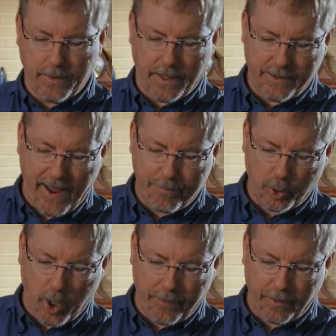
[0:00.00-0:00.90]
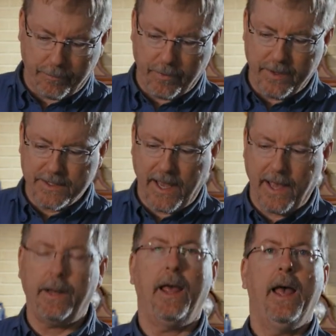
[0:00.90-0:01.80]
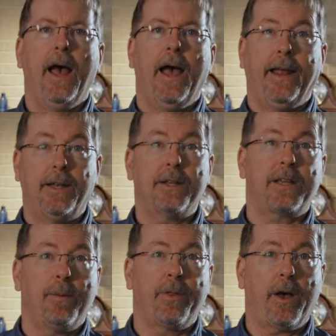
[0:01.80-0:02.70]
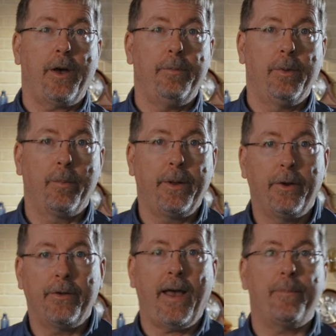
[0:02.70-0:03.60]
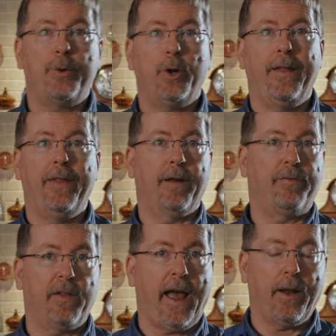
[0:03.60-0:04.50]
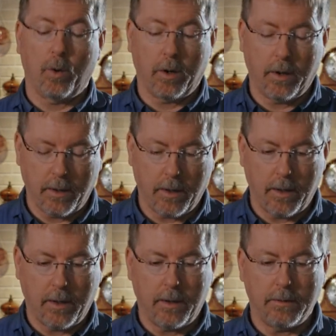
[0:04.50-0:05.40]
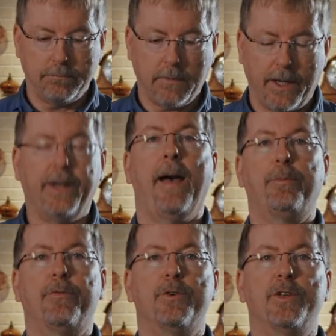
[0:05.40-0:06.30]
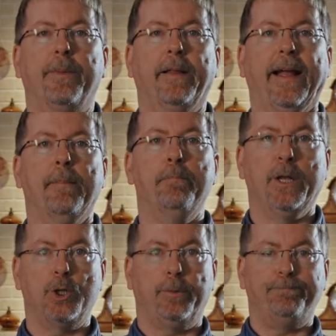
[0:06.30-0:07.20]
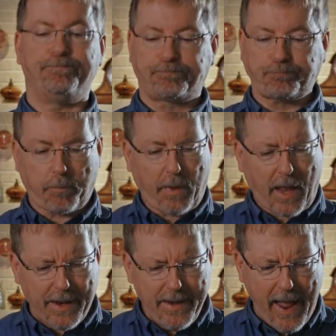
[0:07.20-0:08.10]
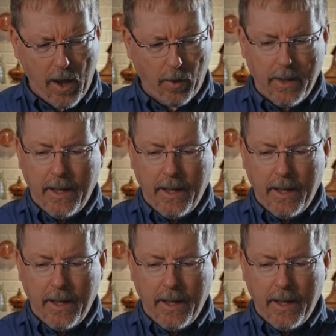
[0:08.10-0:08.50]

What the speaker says: adapter on there for this head. It does come with a 100 millimeter adapter and then a flat or a adapter for something like a Mitchell. Now,